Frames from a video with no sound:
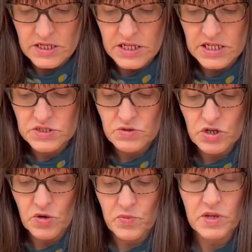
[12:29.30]
These are a
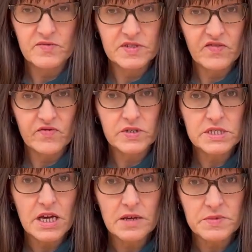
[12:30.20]
couple of different
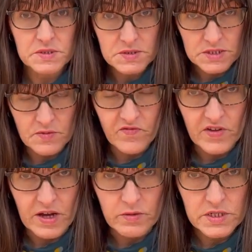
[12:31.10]
types of
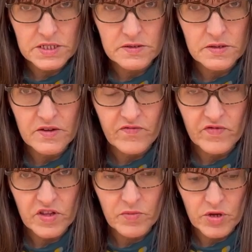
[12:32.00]
sunflowers
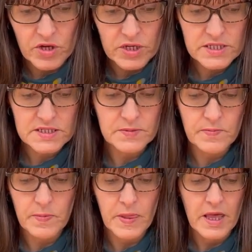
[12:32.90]
for the birds.
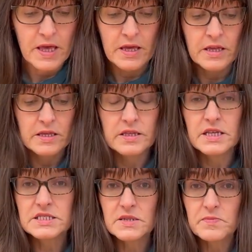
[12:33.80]

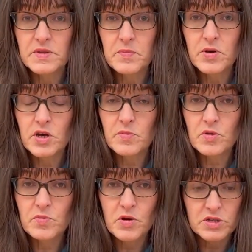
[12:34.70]
These are the
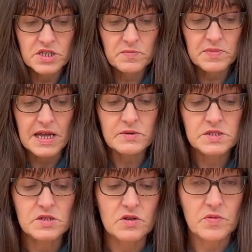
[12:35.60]
purple podded
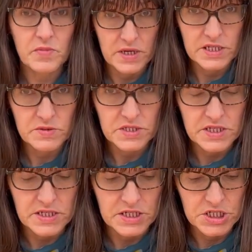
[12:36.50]
Blaustocker peas we
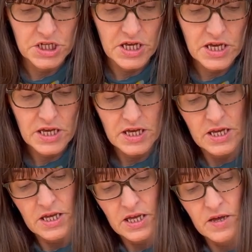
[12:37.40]
did this year,
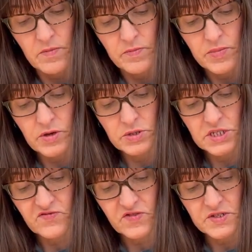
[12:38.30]
and
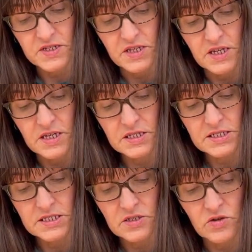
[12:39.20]
beautiful
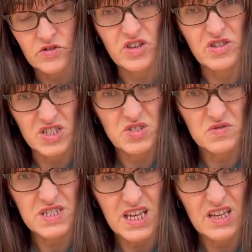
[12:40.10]
zinnias, although they do
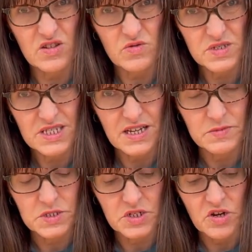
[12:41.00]
take a long time
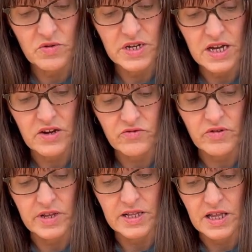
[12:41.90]
to grow in our
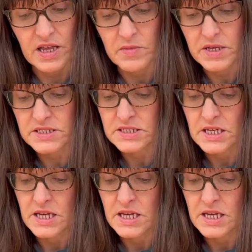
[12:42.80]
growing climate,